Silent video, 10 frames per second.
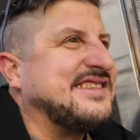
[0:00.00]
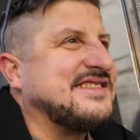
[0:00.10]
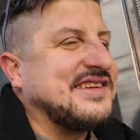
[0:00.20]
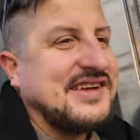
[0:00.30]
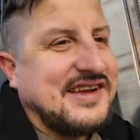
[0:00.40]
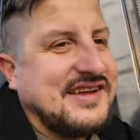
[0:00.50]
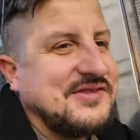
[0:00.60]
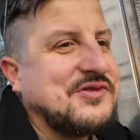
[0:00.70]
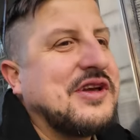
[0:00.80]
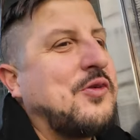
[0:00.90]
All
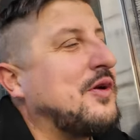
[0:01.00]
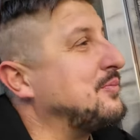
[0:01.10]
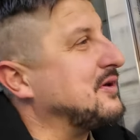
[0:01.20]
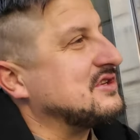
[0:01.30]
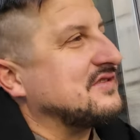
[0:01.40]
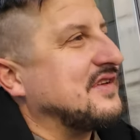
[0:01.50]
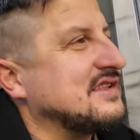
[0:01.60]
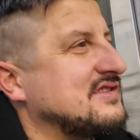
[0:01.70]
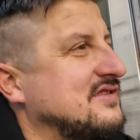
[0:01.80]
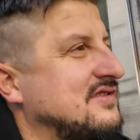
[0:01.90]
right. We'll get one pitcher of
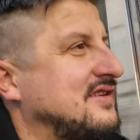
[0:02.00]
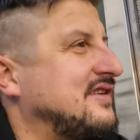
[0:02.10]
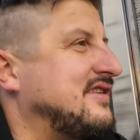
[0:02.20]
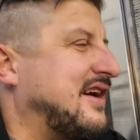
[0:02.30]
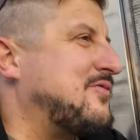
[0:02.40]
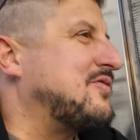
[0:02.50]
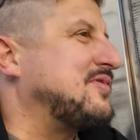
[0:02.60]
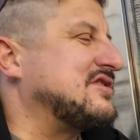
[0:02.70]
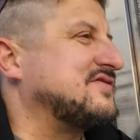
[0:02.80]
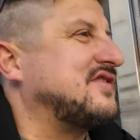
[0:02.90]
Enzo and one
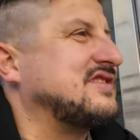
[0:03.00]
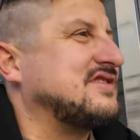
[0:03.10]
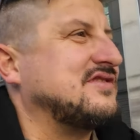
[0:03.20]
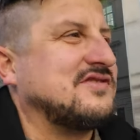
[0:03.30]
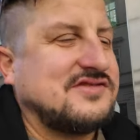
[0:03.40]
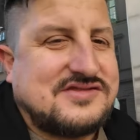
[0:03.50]
pitcher of us two.